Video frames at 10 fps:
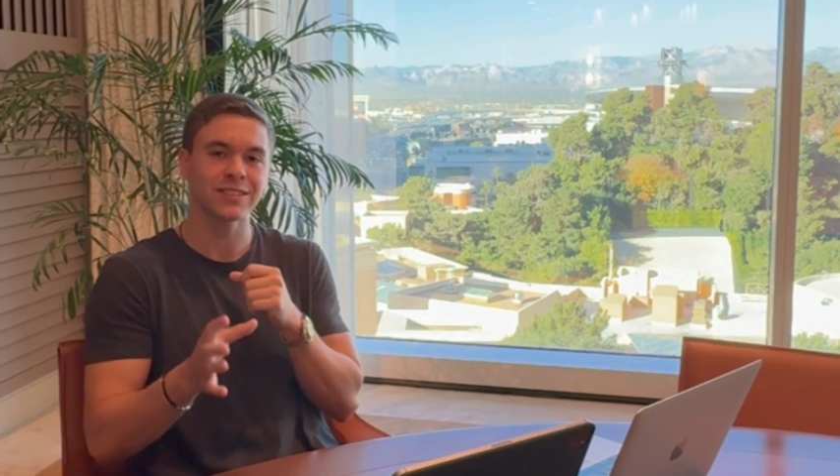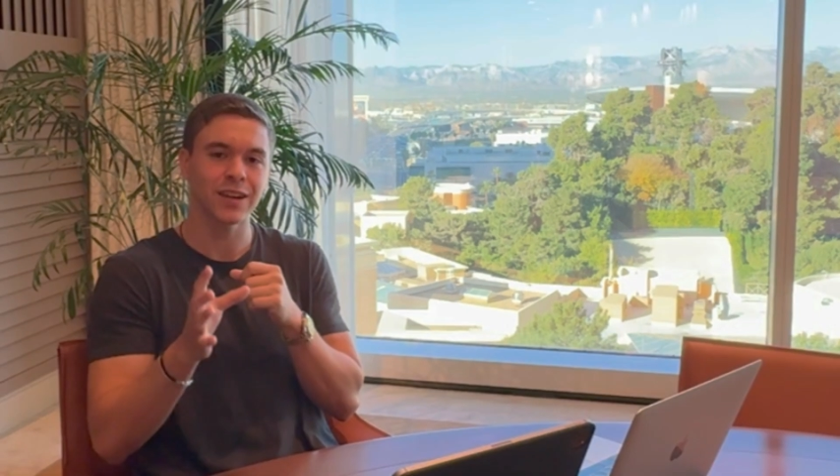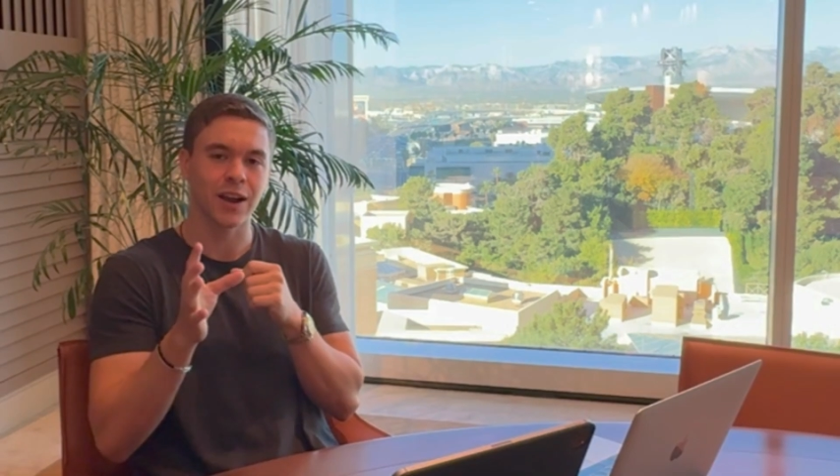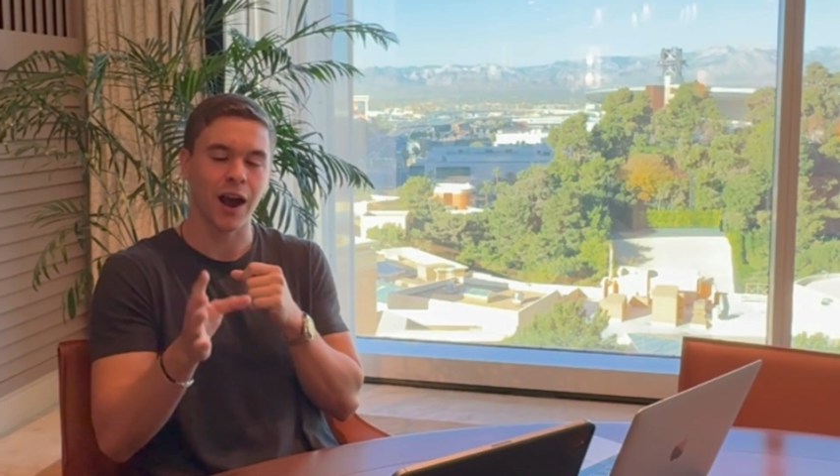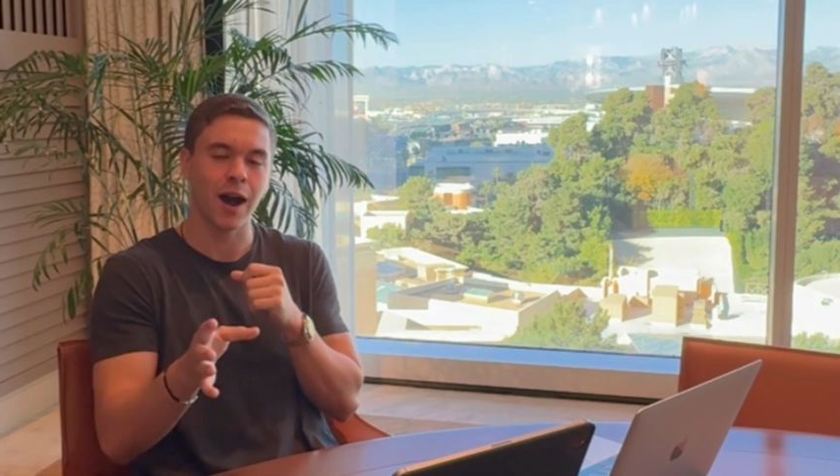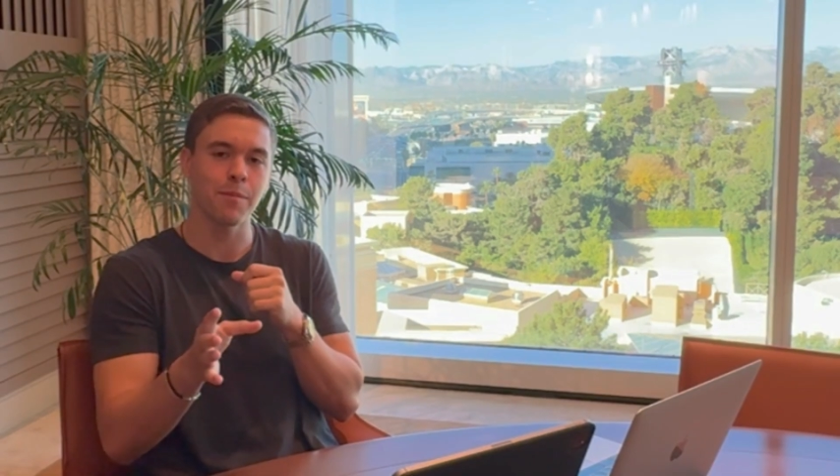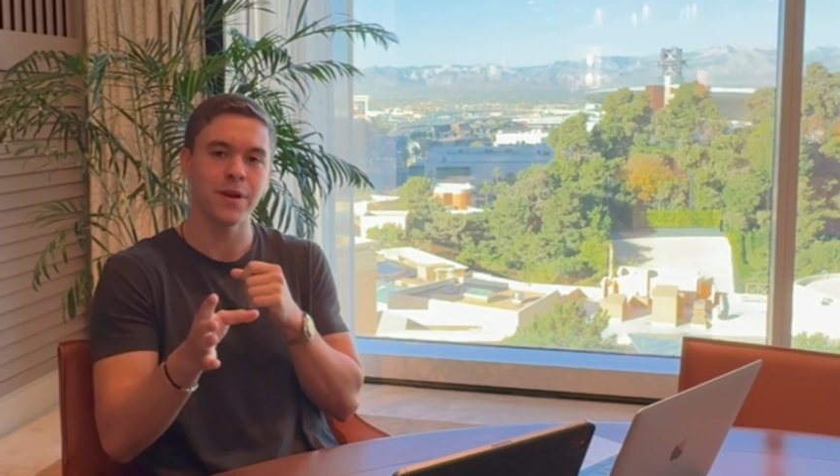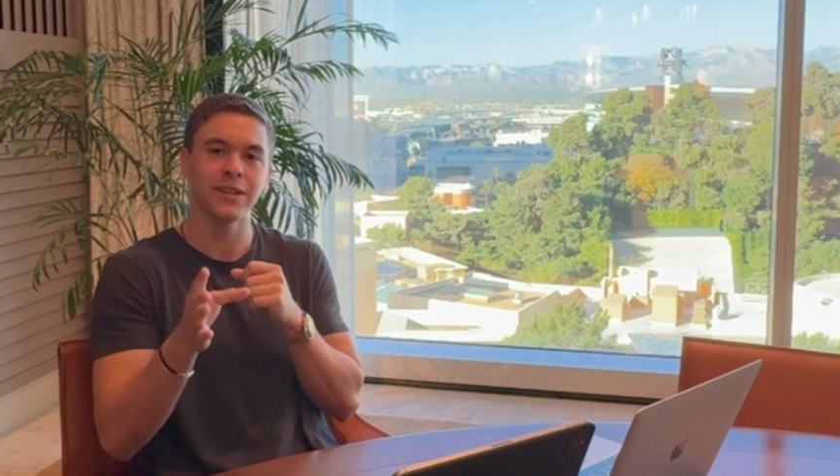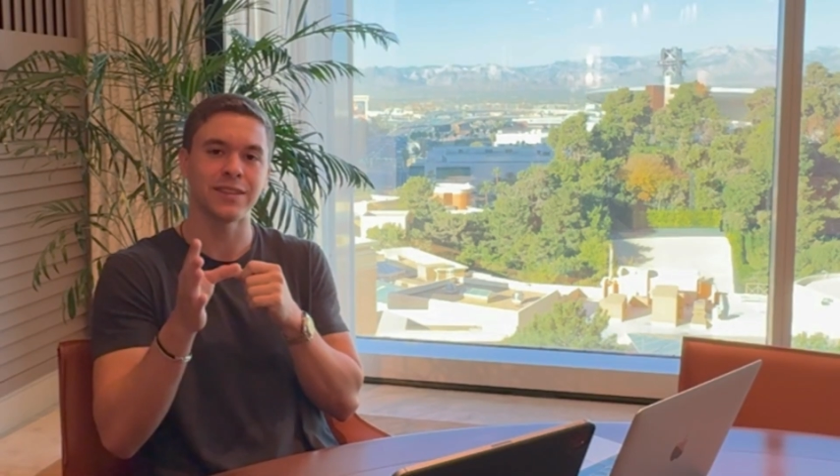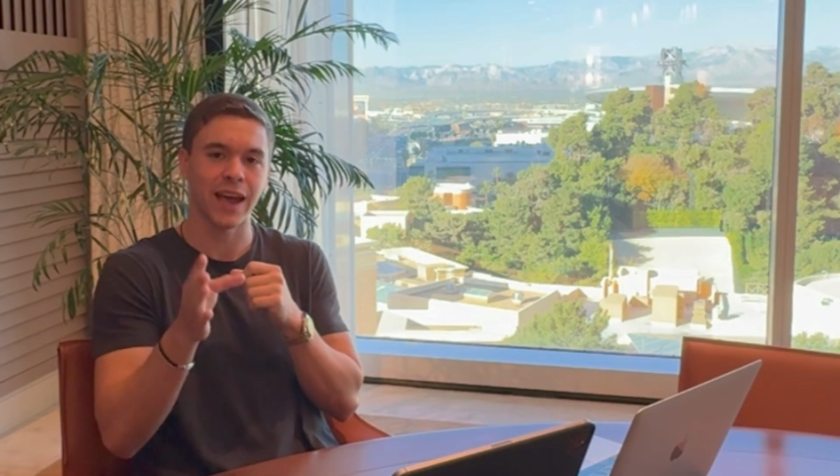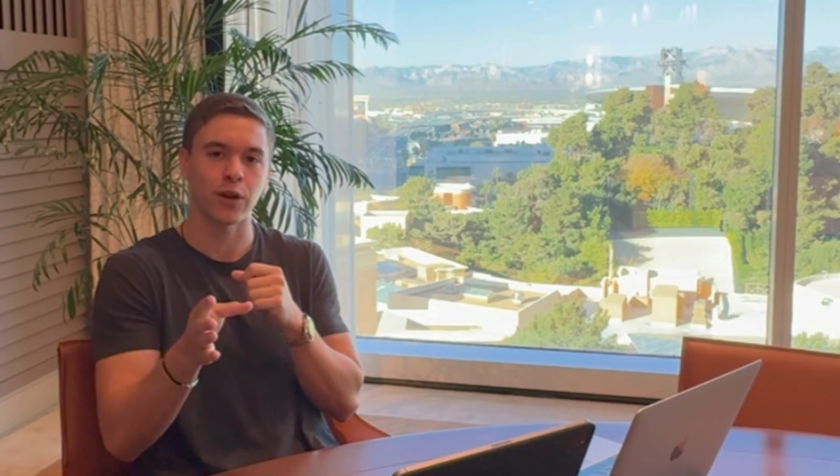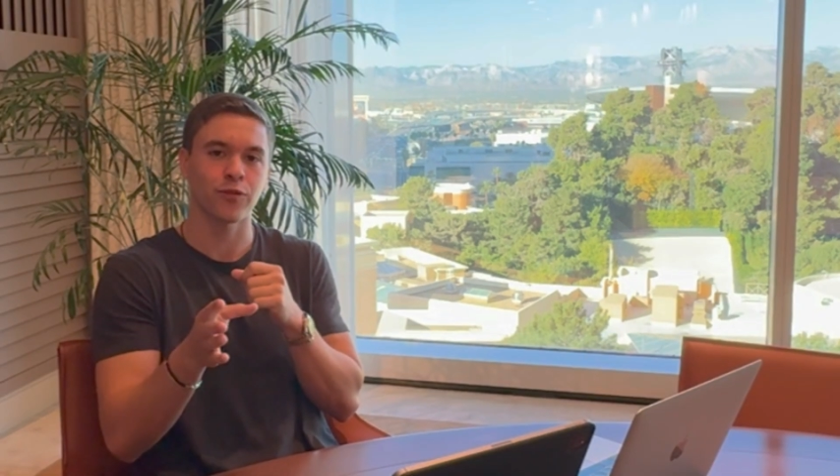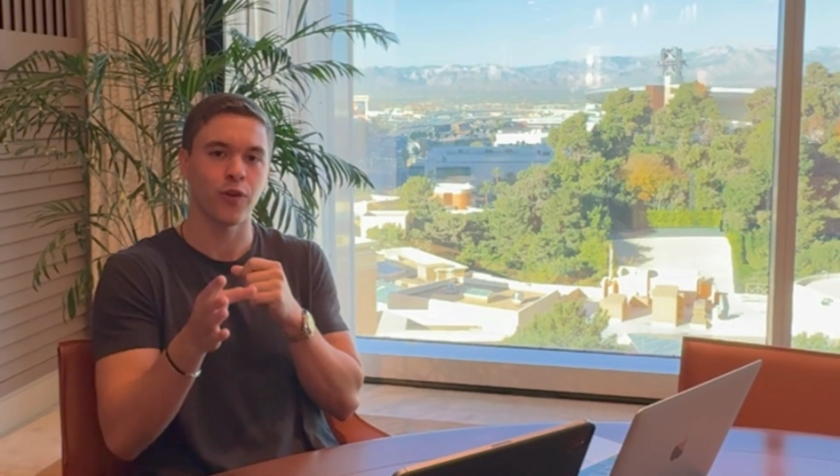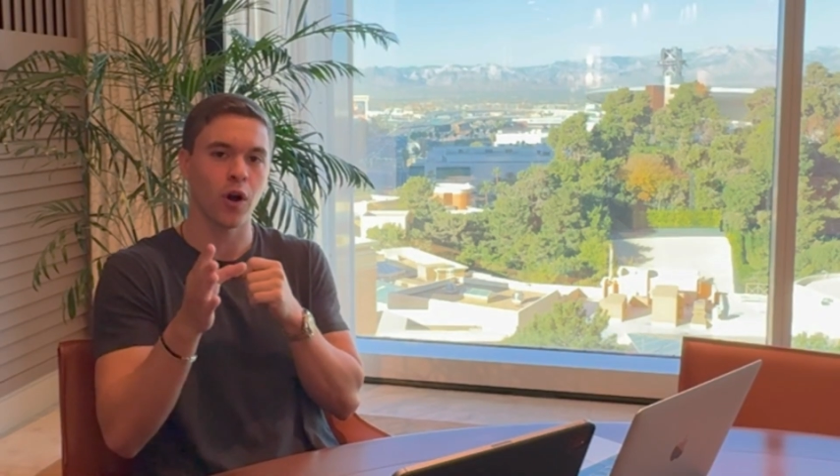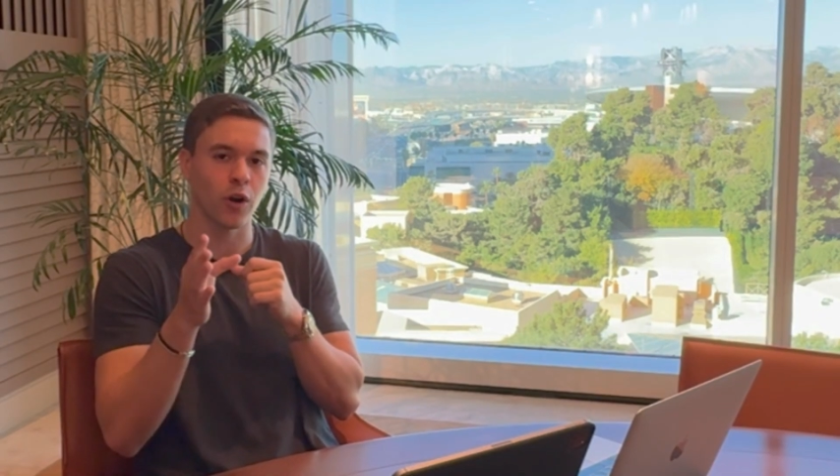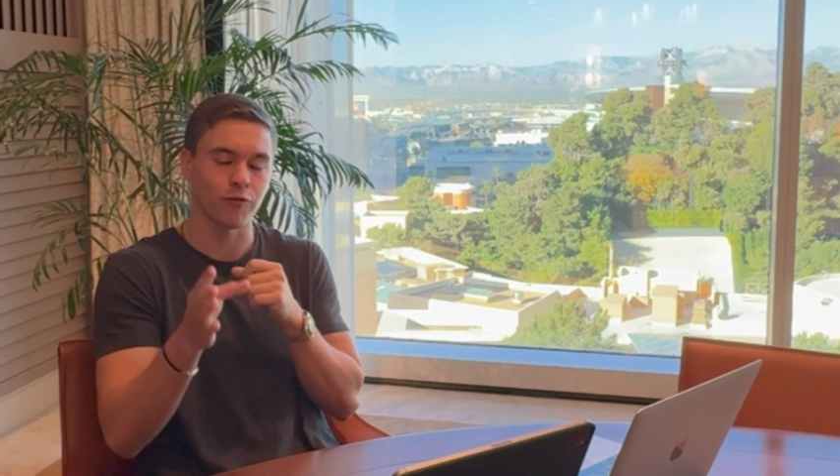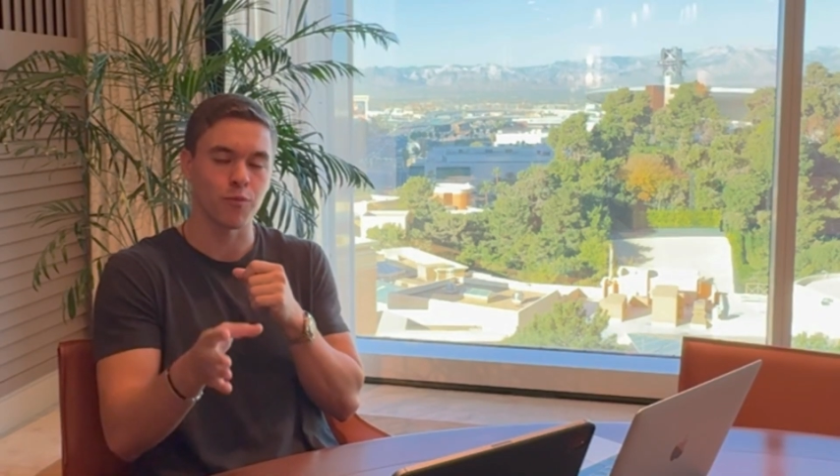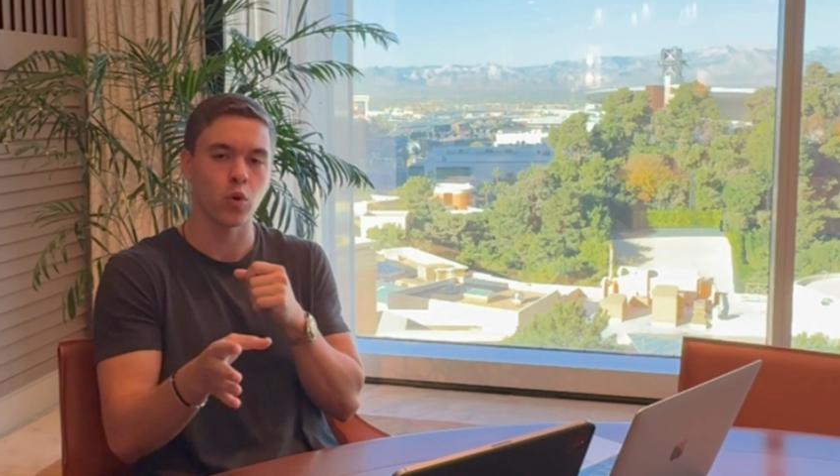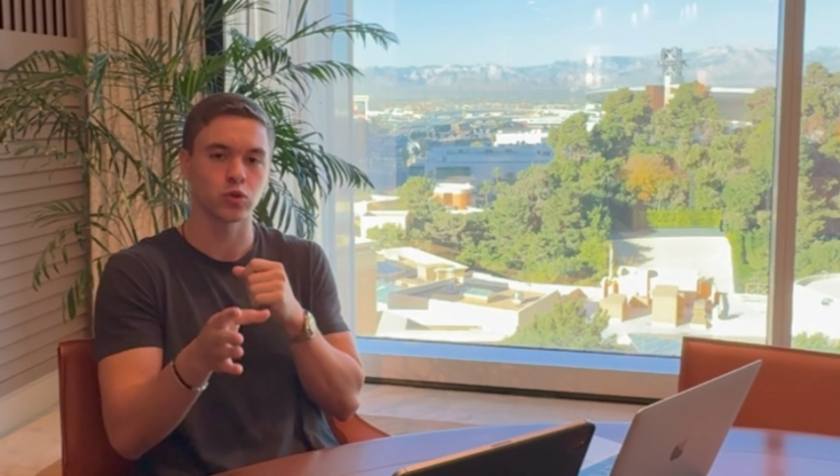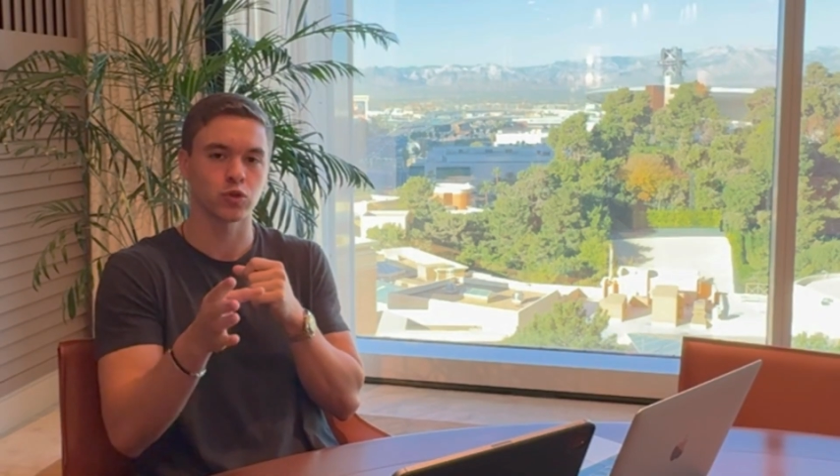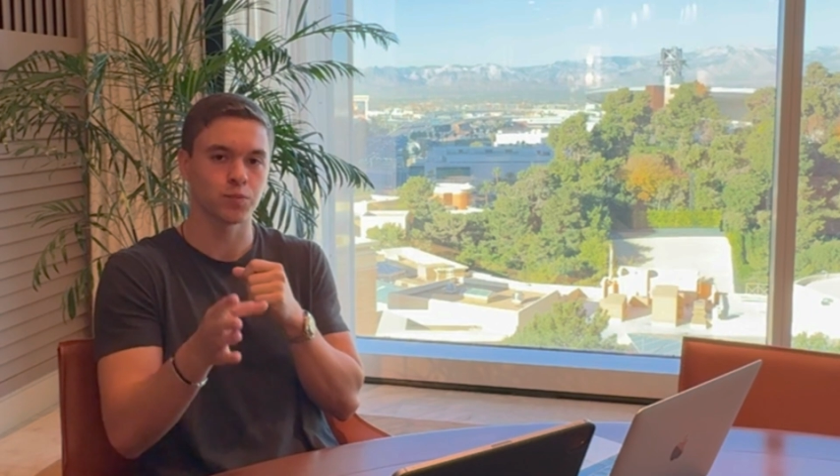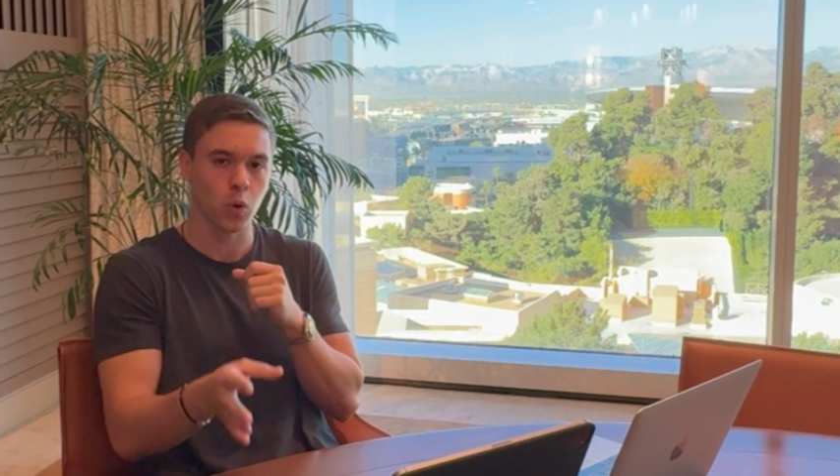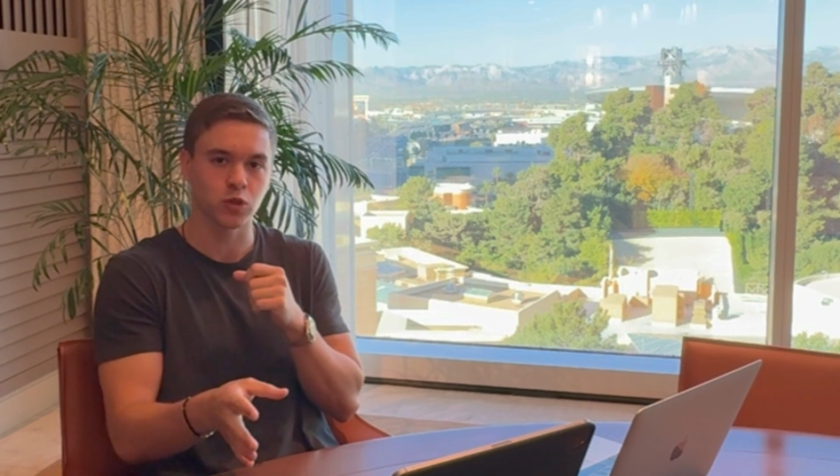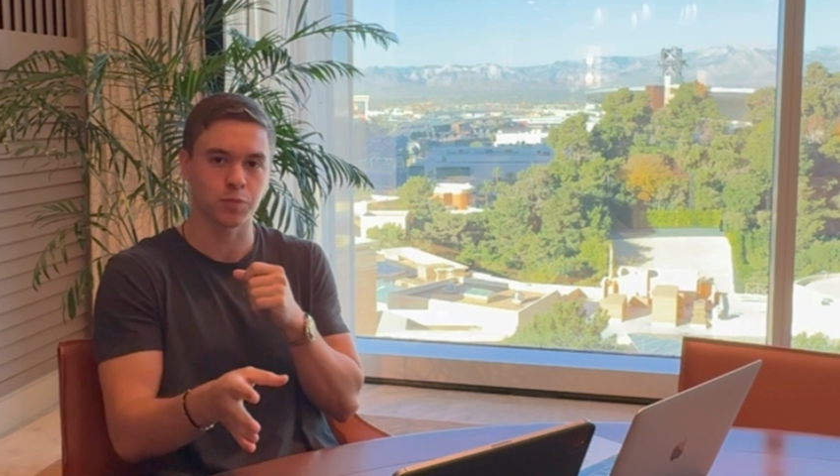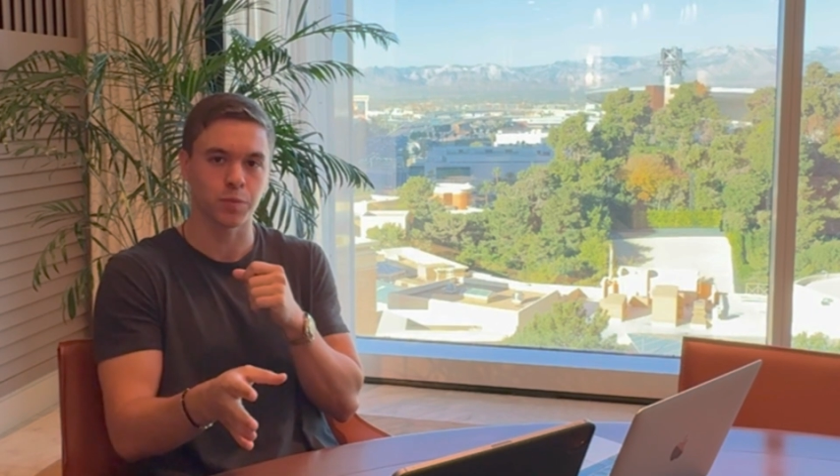the common downfall of most sports